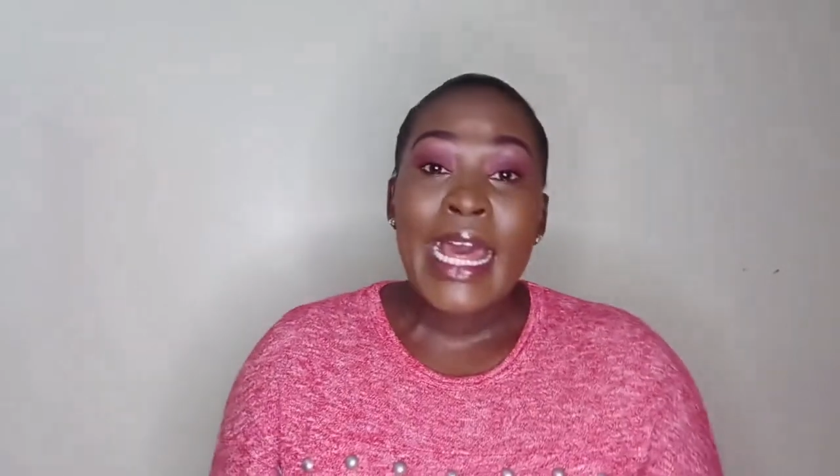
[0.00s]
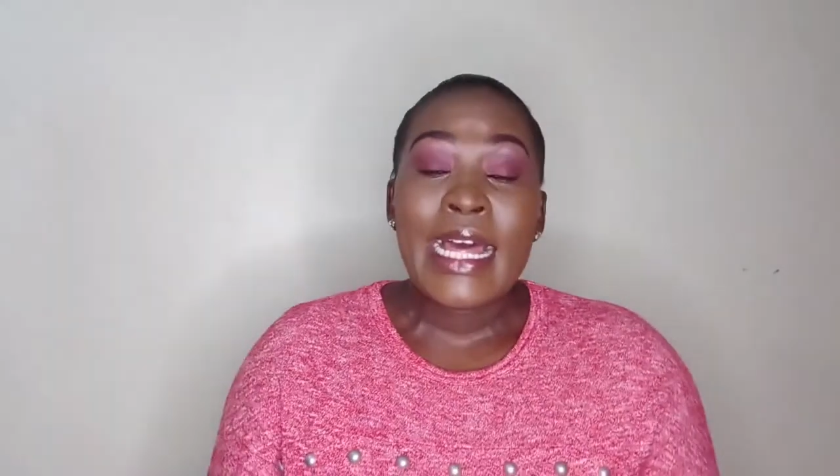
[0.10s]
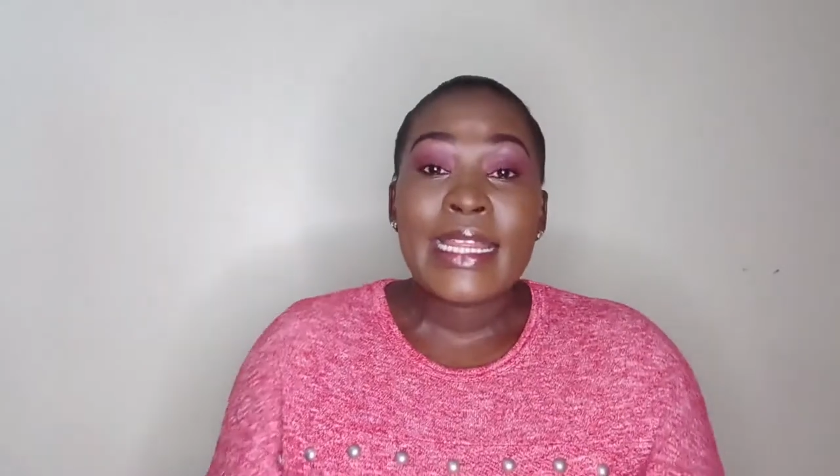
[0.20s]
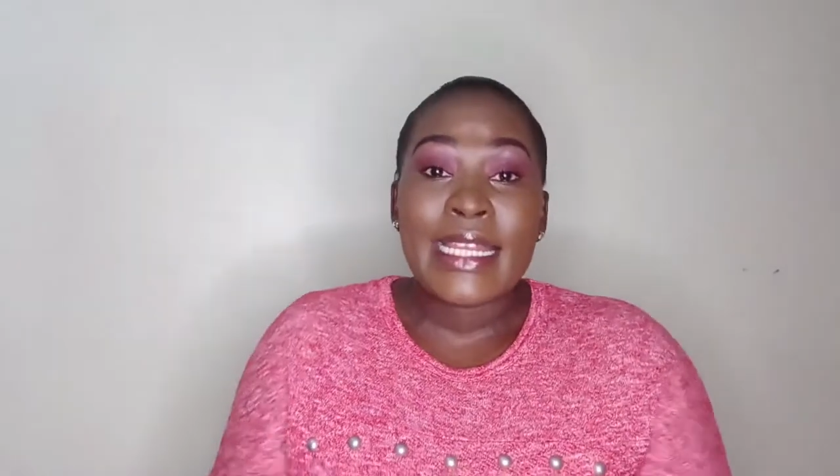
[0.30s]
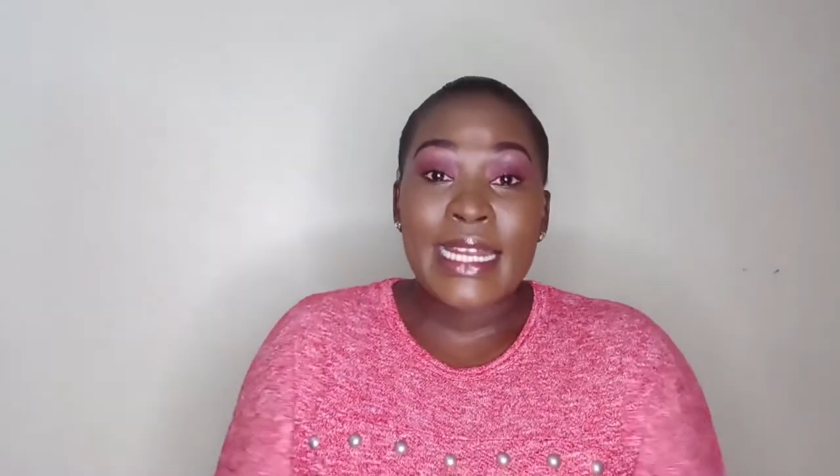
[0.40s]

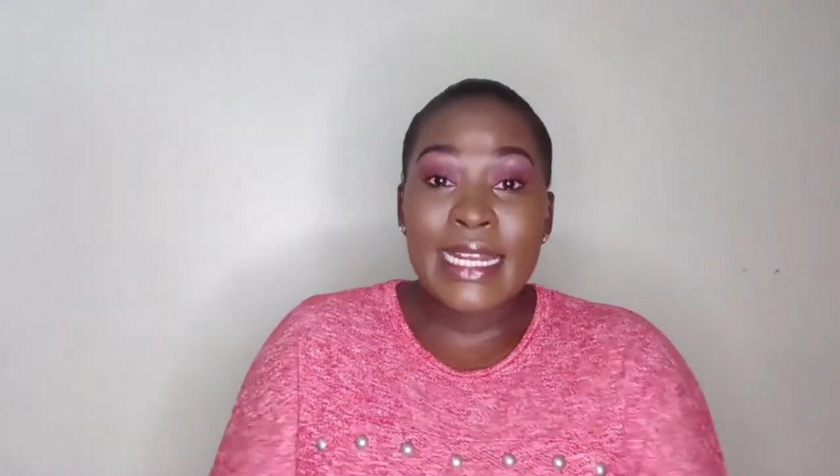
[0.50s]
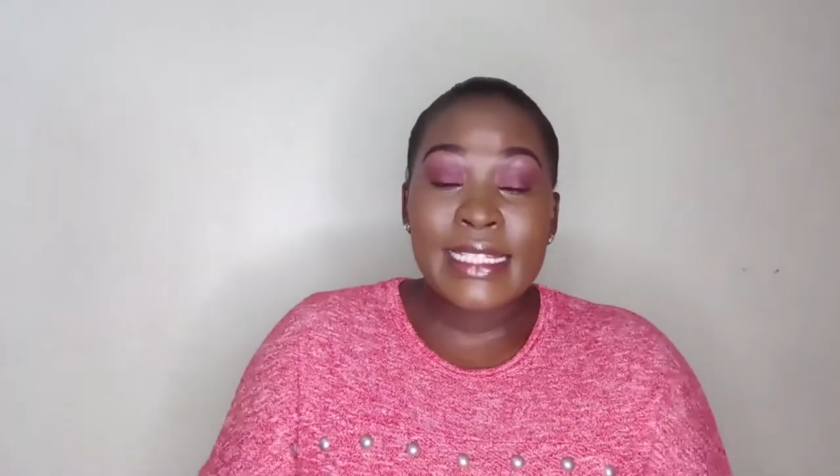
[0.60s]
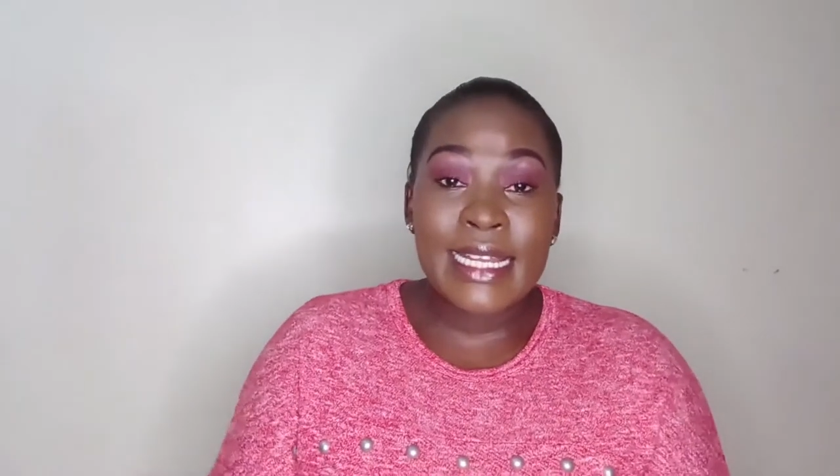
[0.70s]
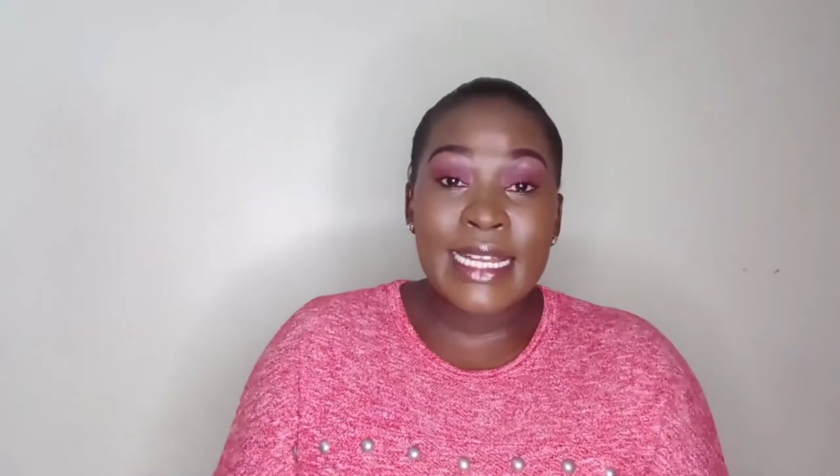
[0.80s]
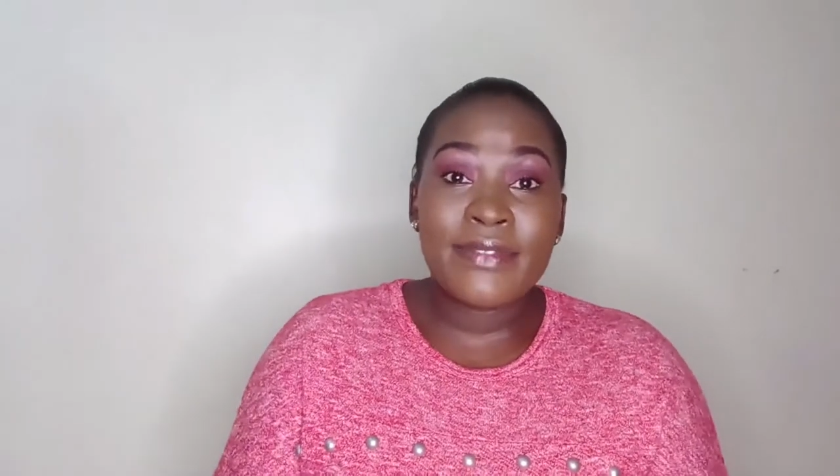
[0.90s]
the nannies are
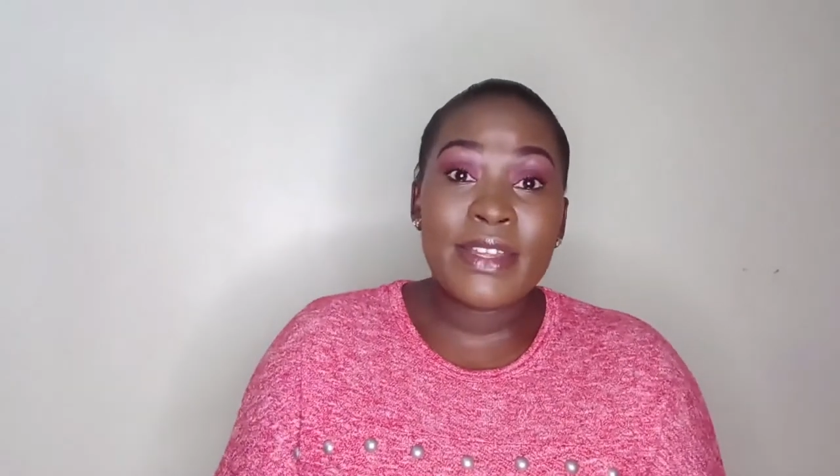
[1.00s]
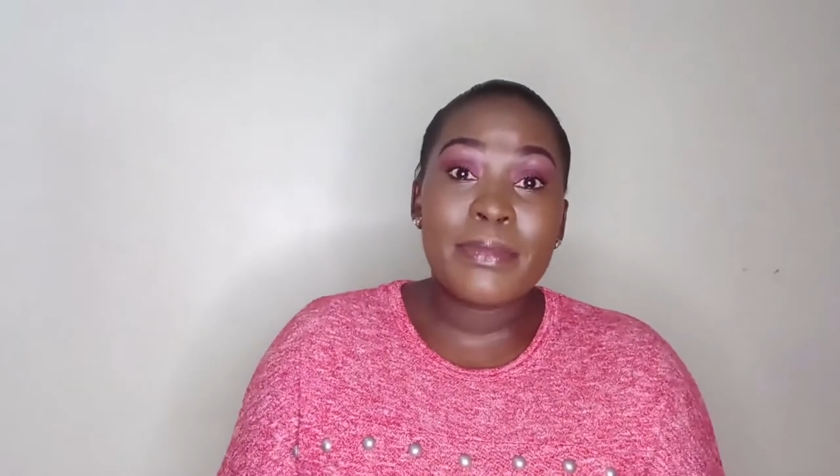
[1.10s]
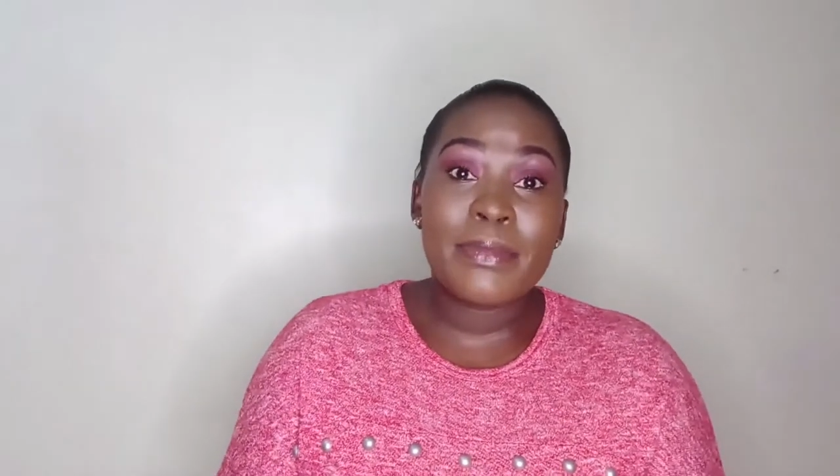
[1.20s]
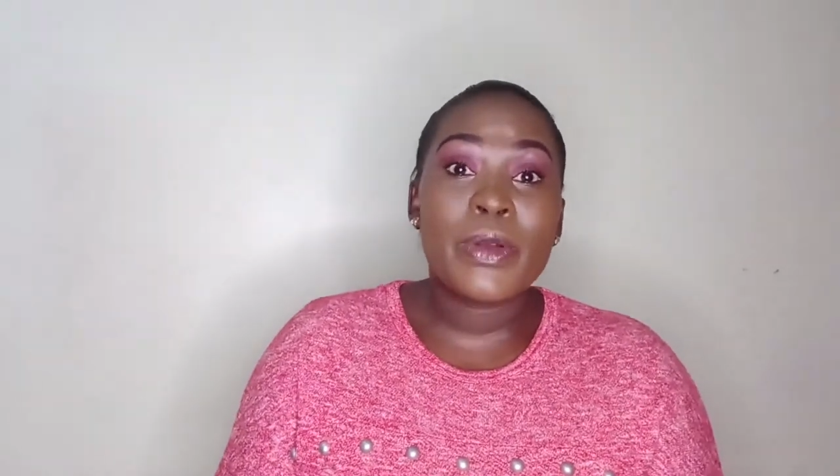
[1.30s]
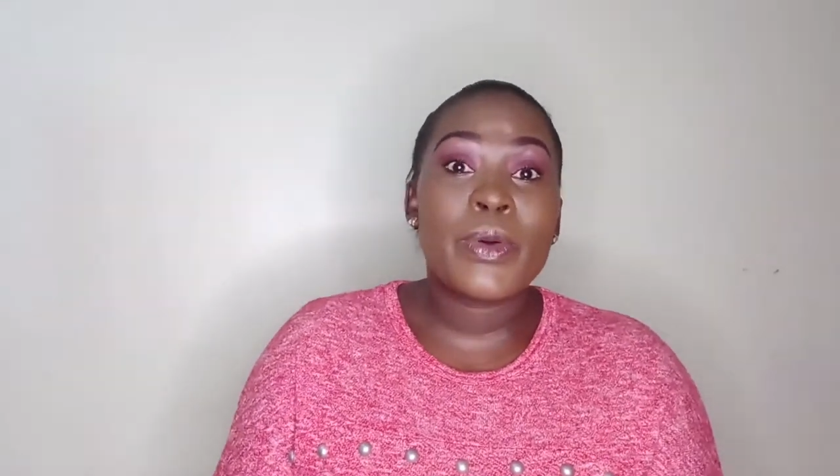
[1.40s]
leaving,
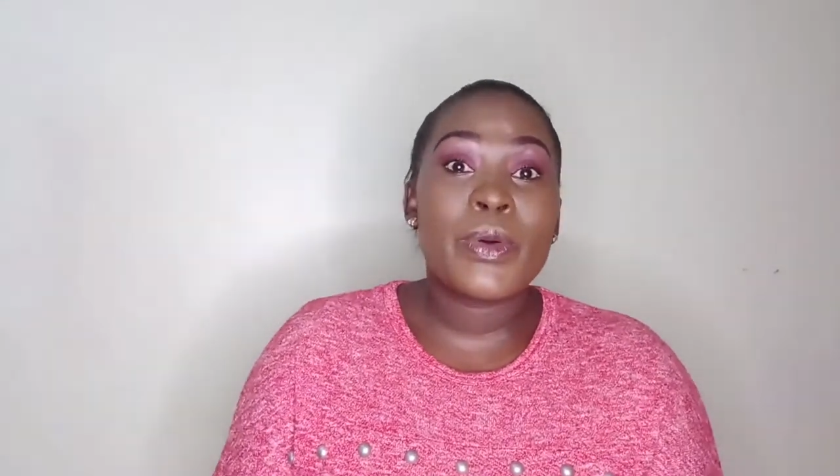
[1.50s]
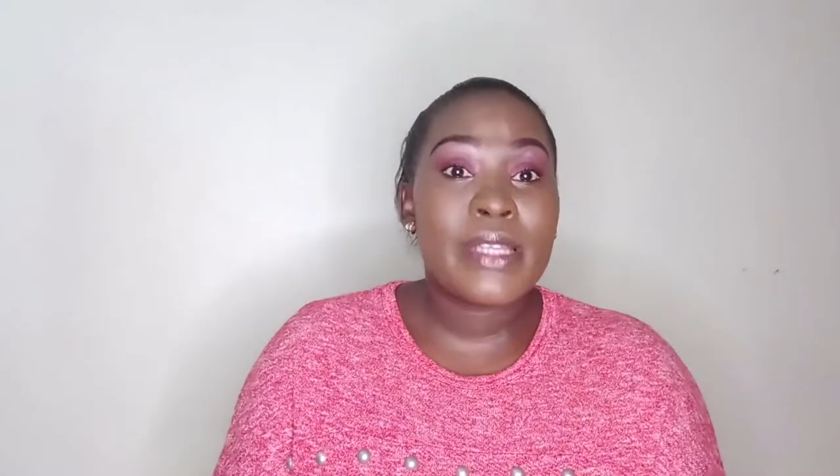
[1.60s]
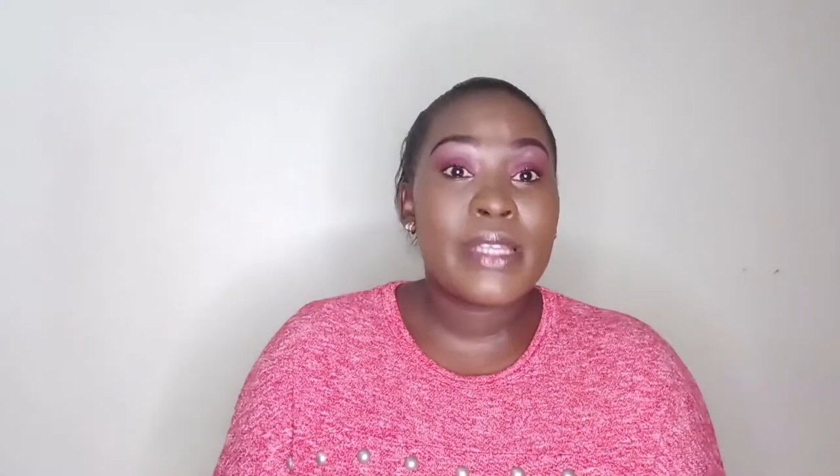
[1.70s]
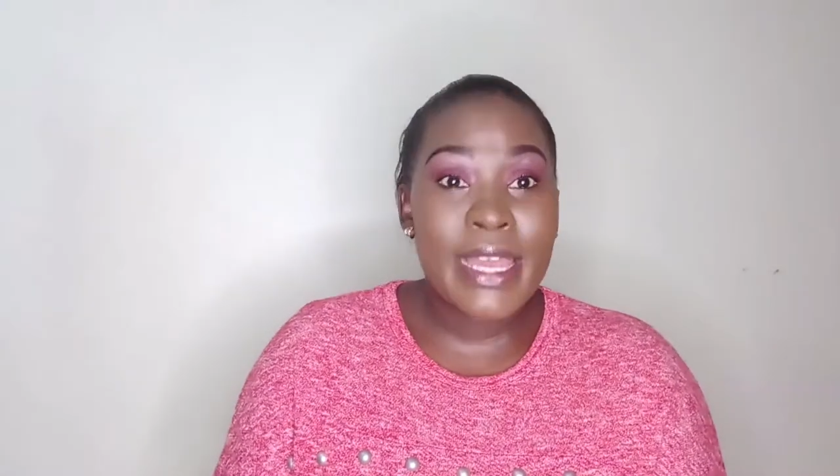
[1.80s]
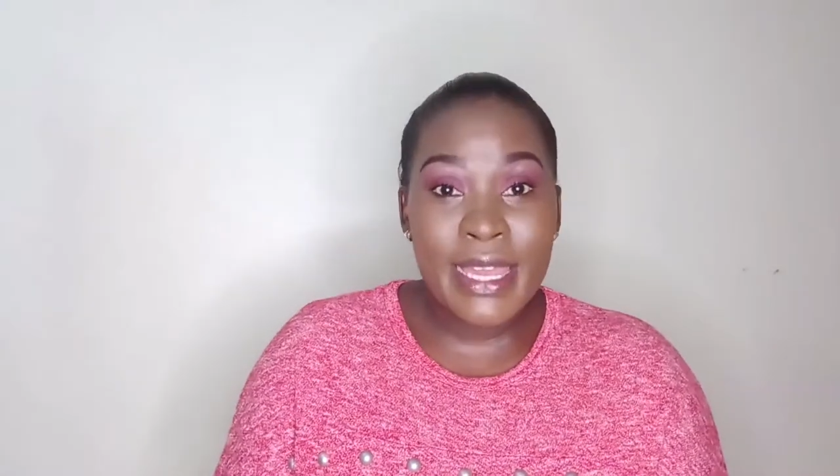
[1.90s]
because,
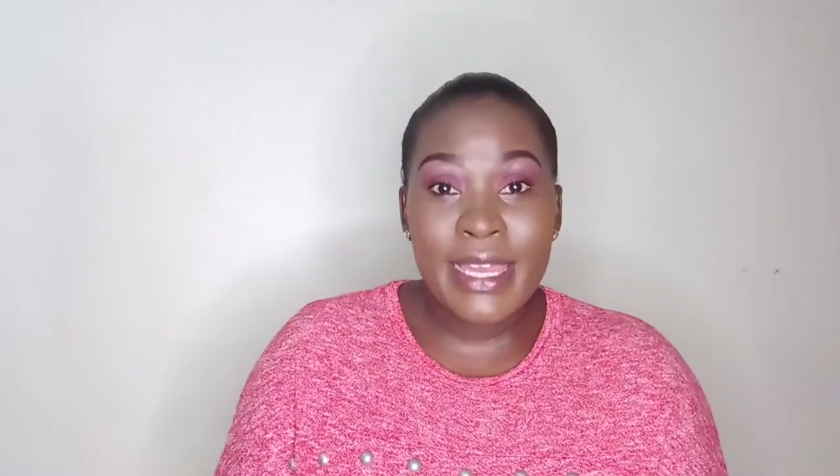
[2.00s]
hey,